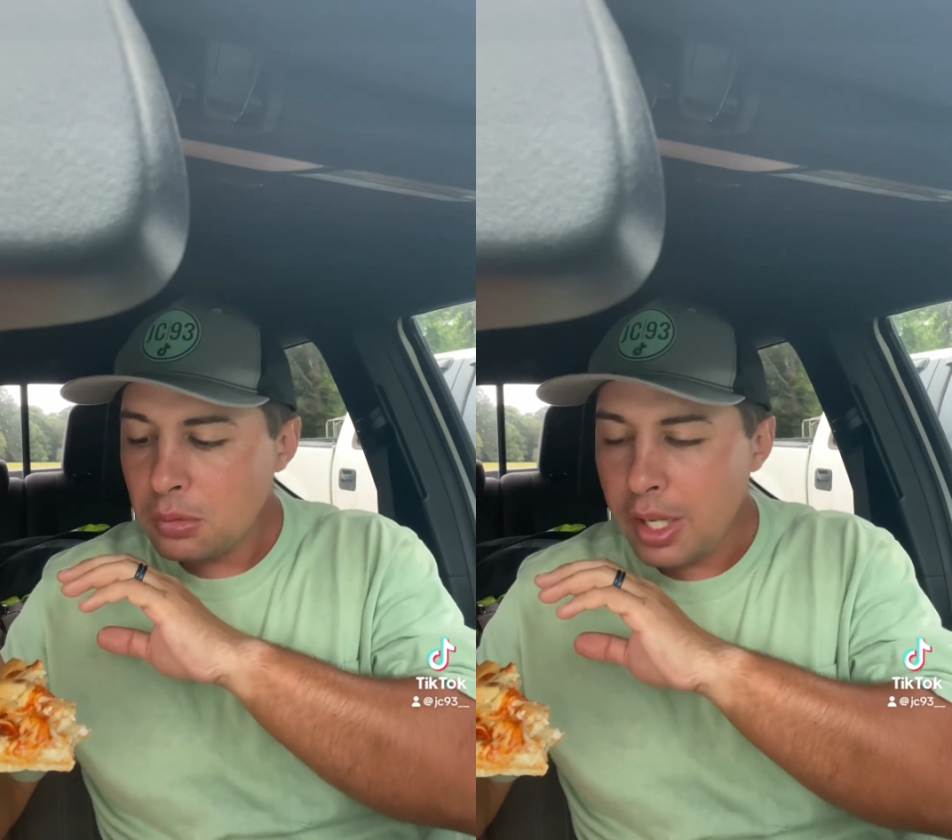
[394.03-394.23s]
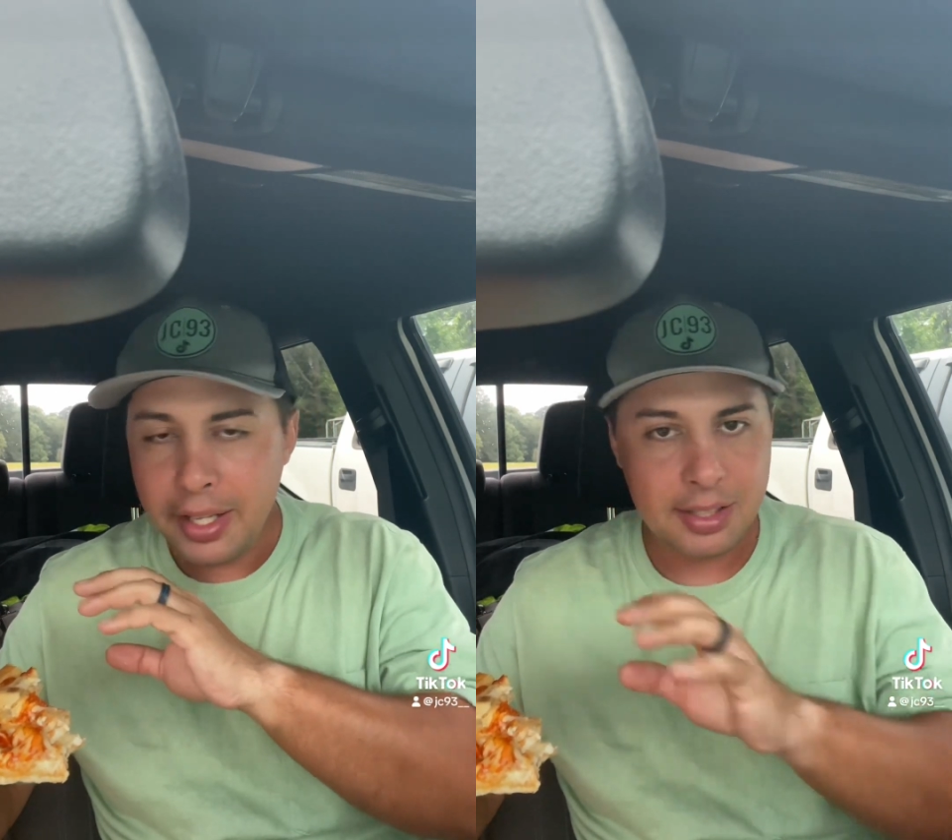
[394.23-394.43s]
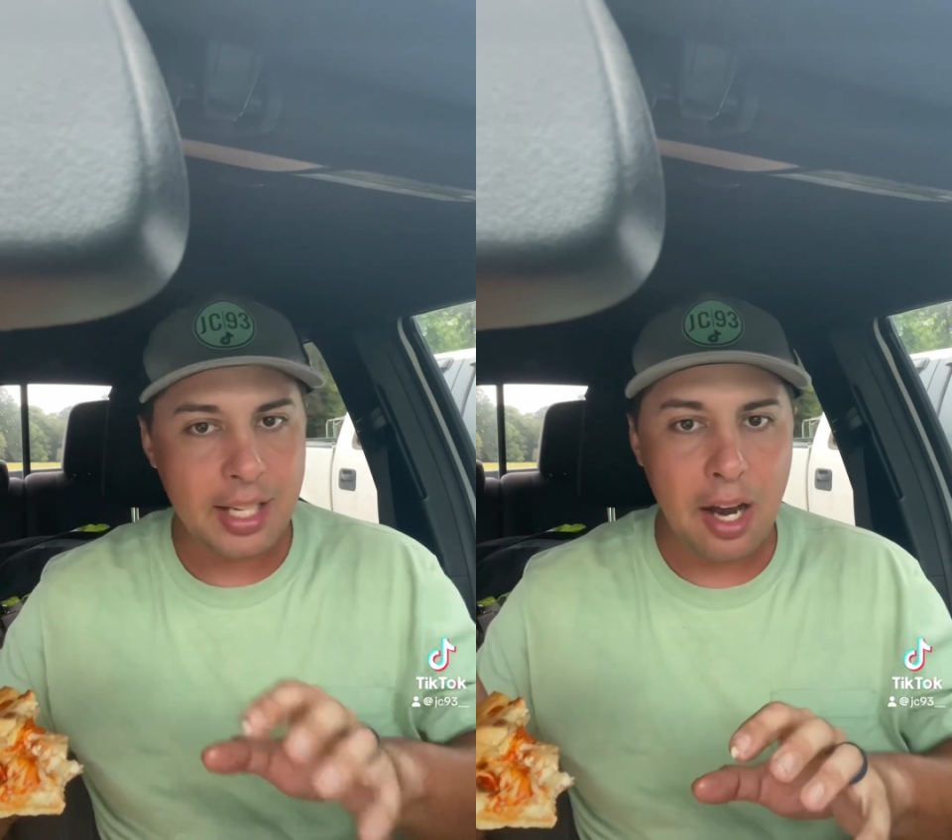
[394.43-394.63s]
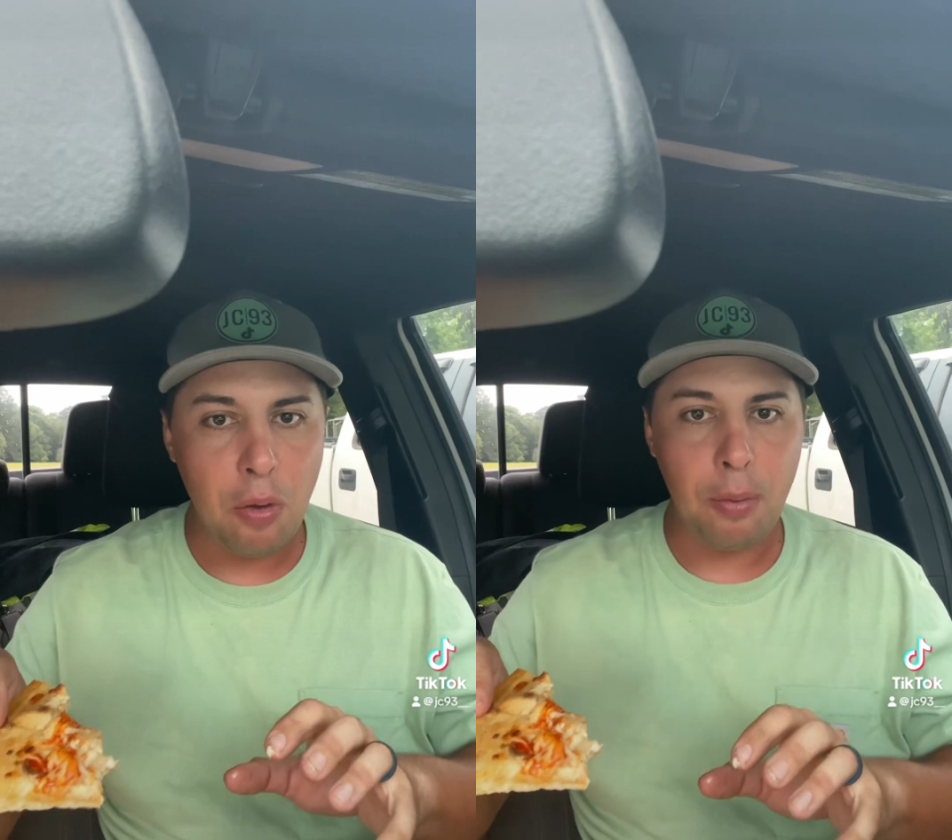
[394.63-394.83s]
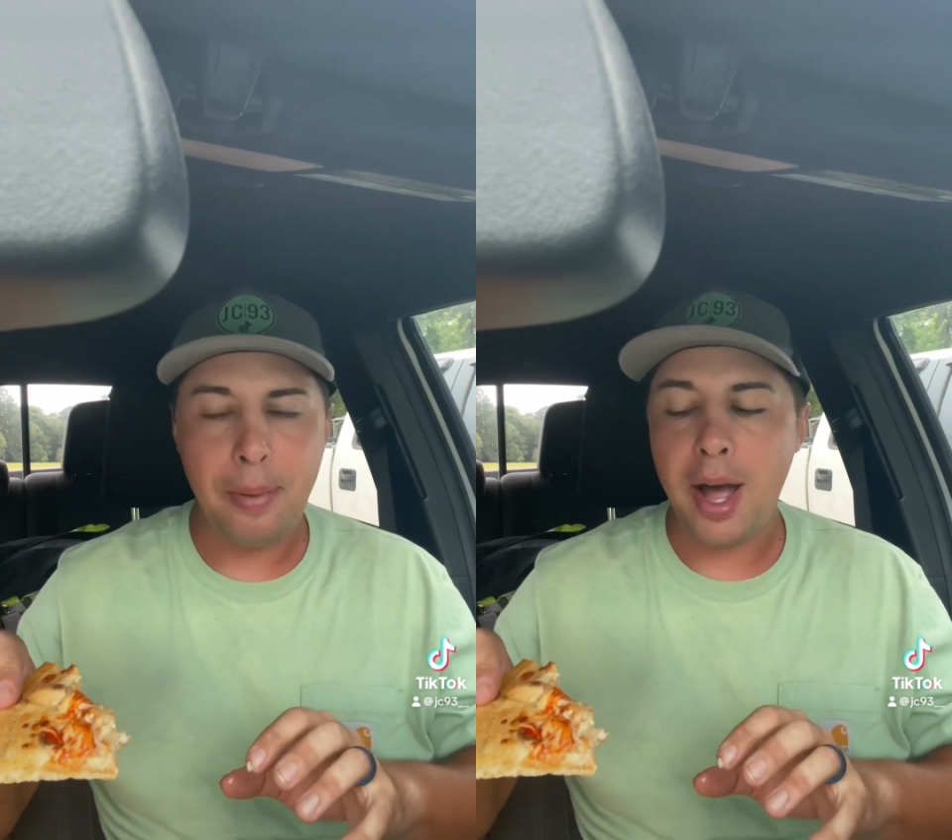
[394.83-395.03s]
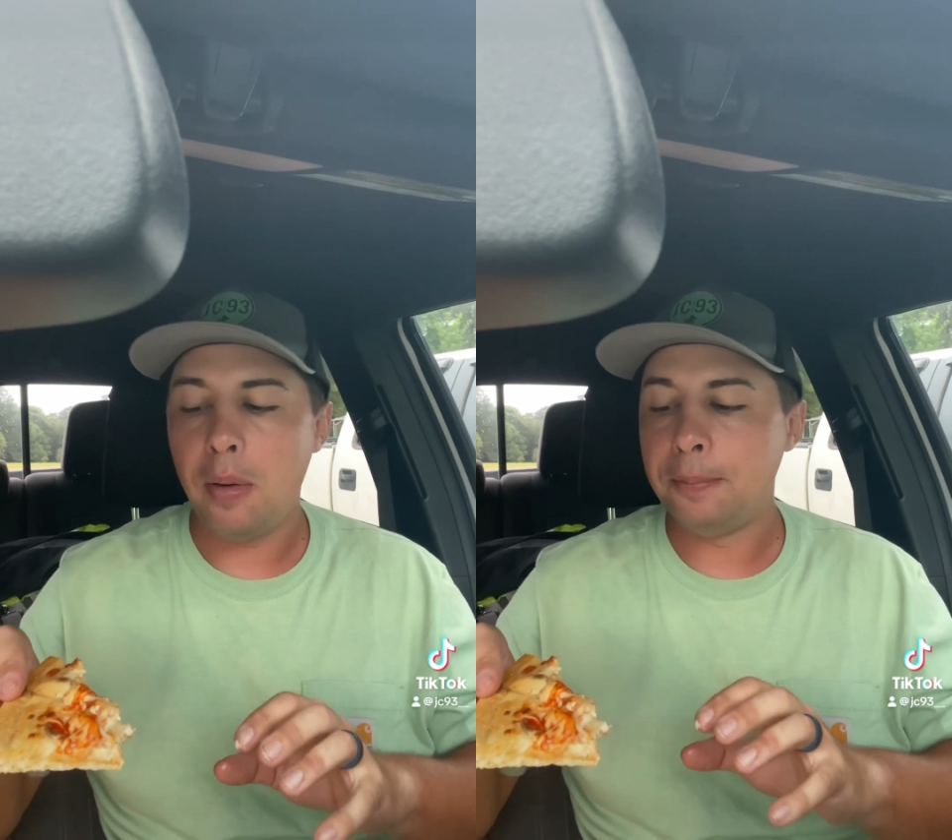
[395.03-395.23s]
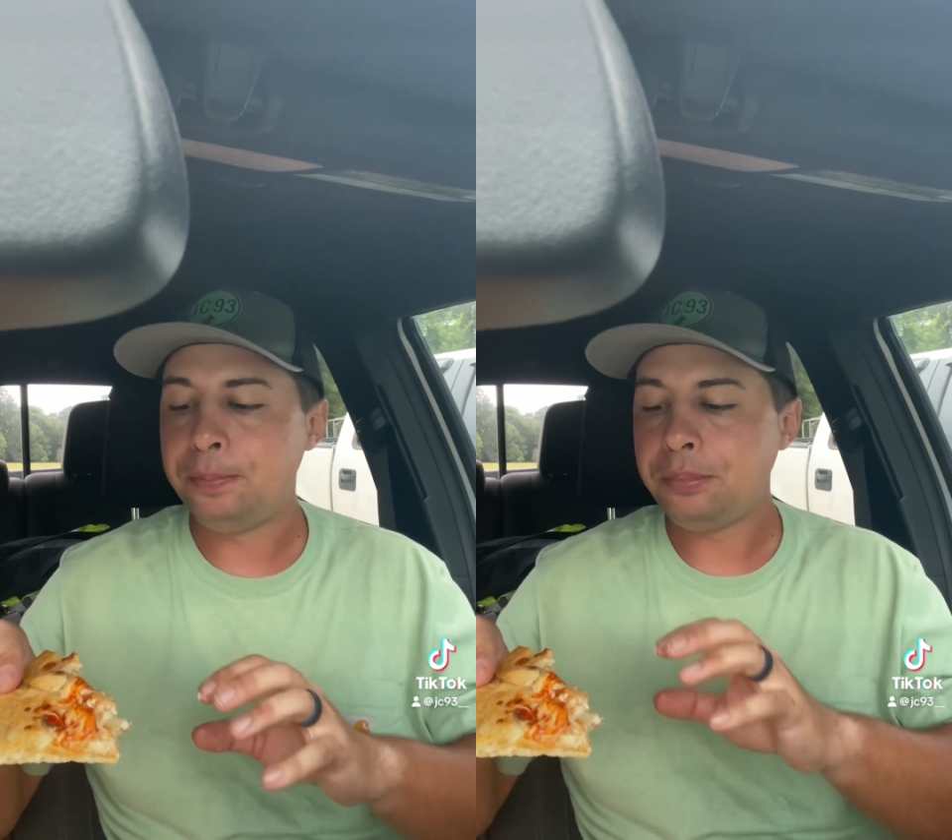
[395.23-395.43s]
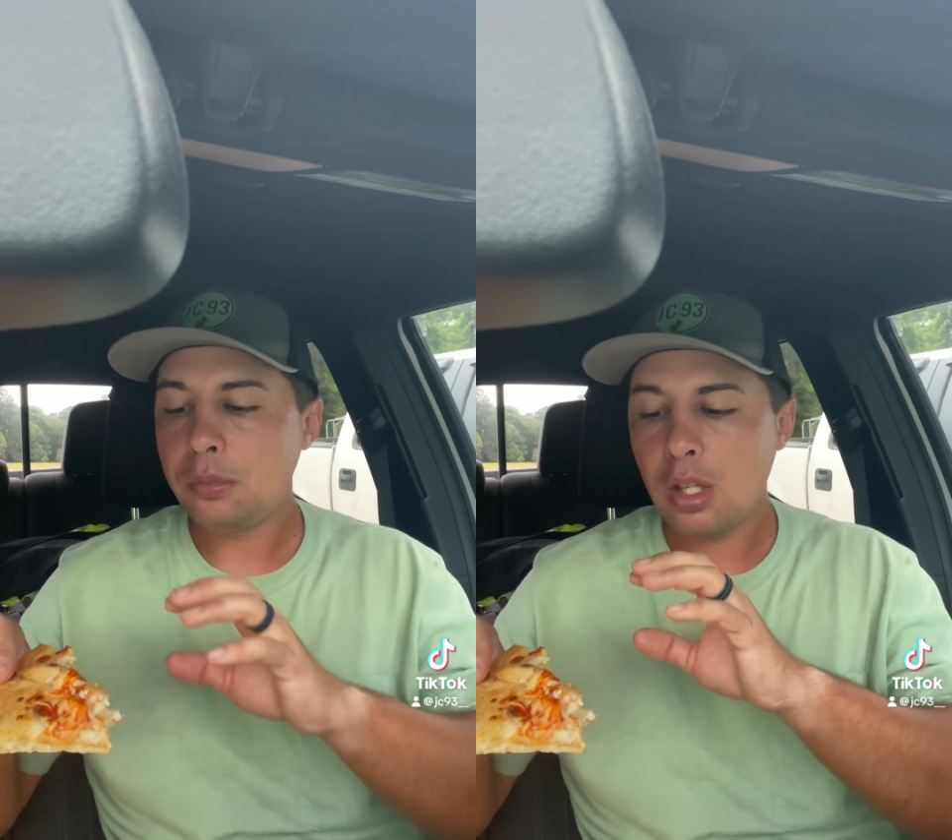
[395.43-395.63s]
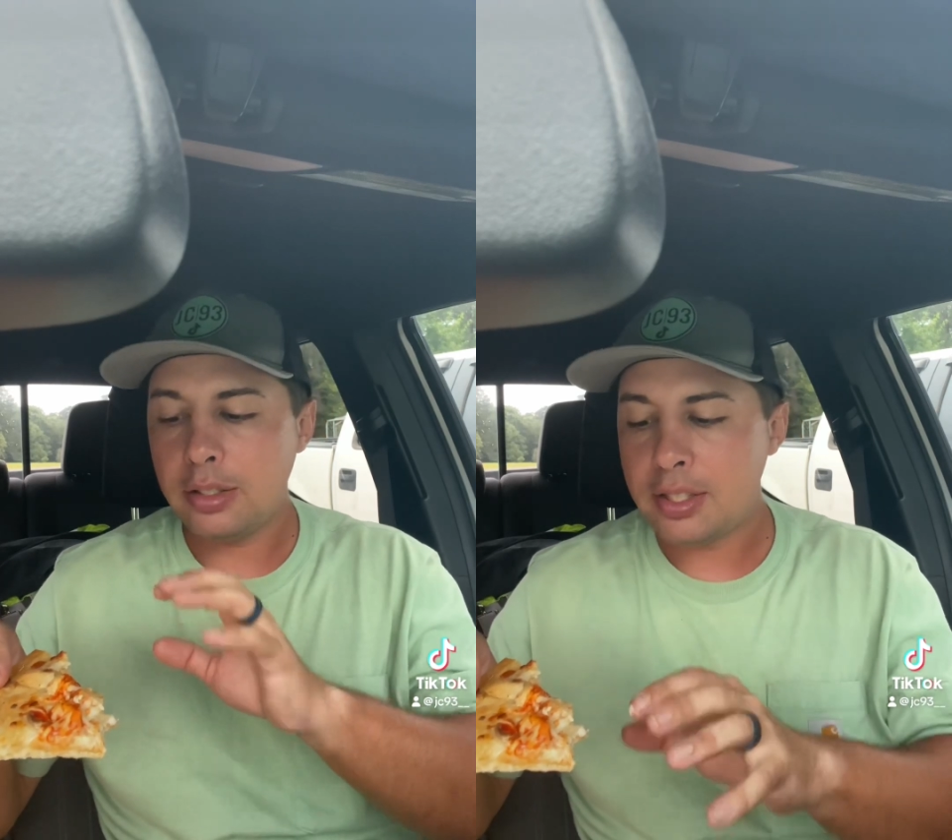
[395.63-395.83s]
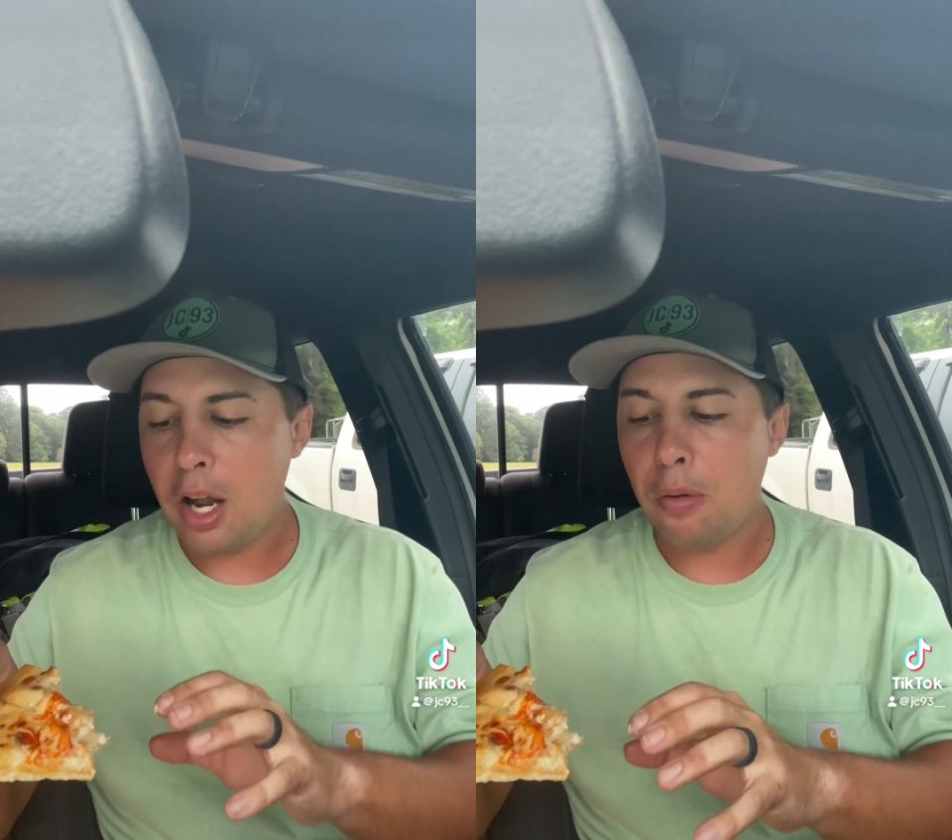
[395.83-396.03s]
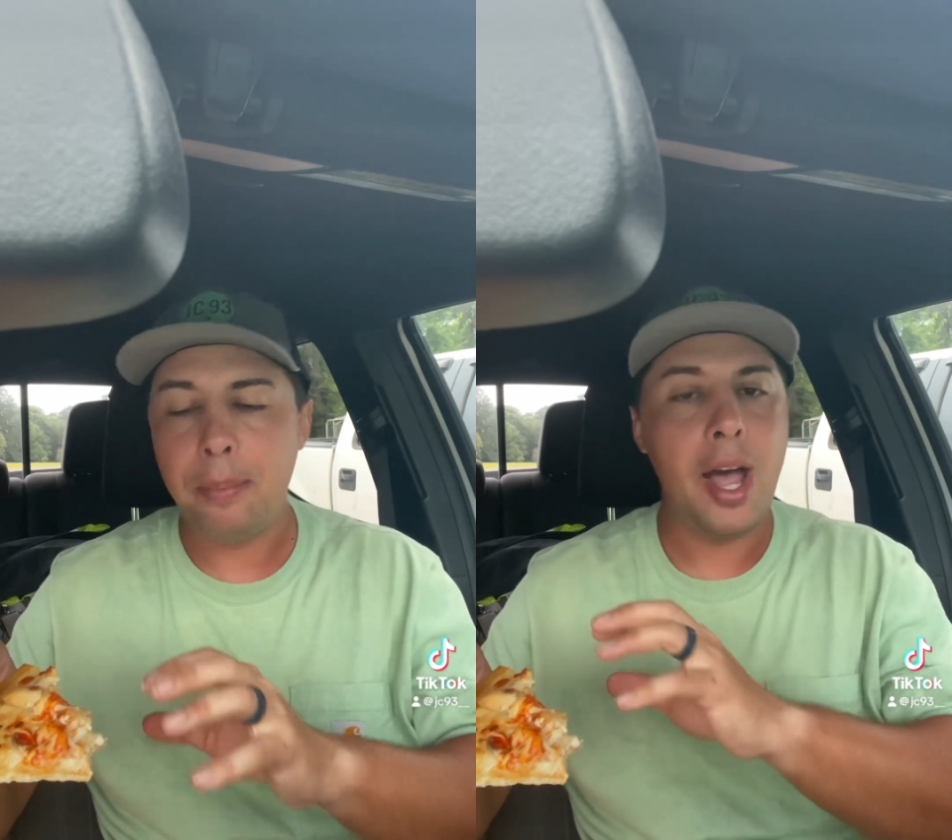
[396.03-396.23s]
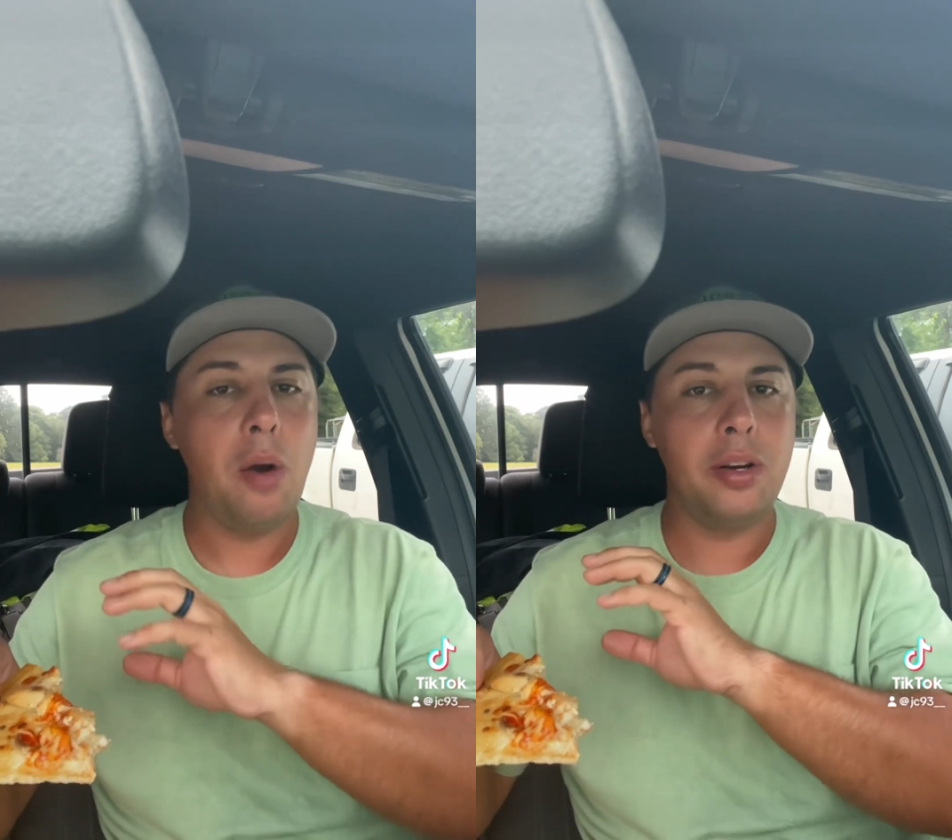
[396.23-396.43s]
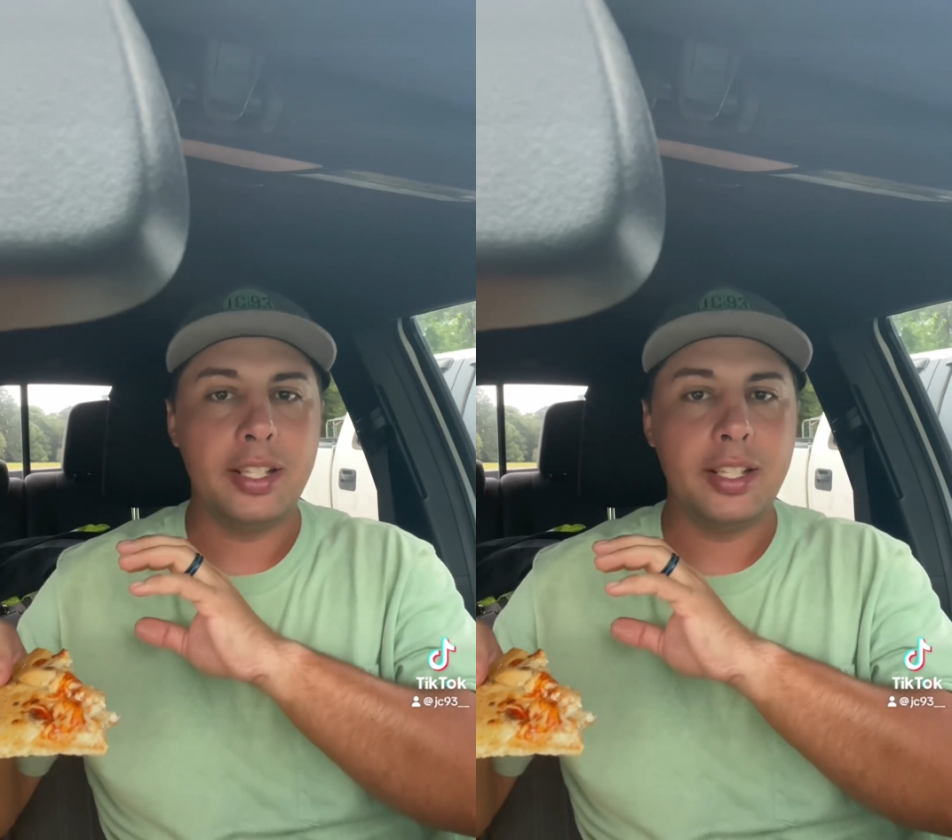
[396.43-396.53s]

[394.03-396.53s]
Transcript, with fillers: And it's not overpowering. It's not overpowering.